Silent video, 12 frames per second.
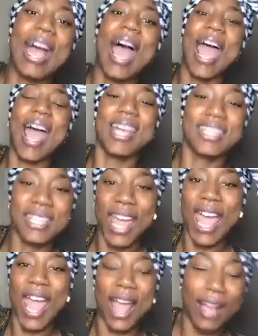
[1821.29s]

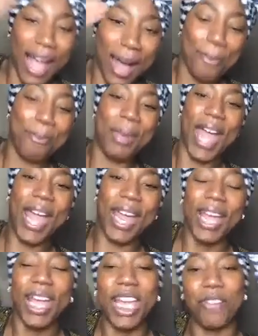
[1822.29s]
Hashtag
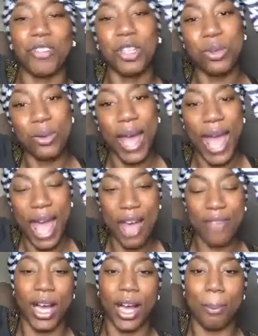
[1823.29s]
bae. If you
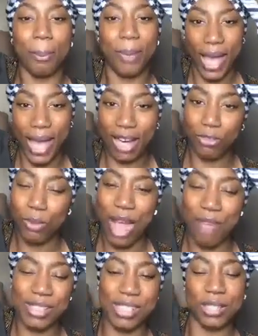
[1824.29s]
have a bae, if you
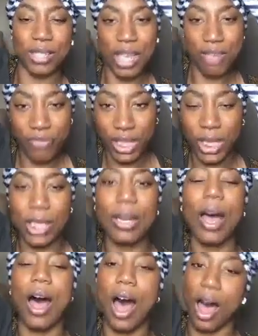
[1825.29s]
have a significant
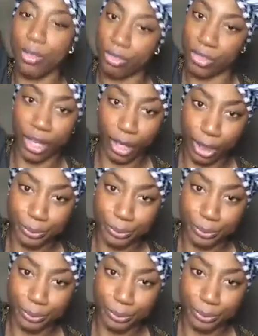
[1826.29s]
other,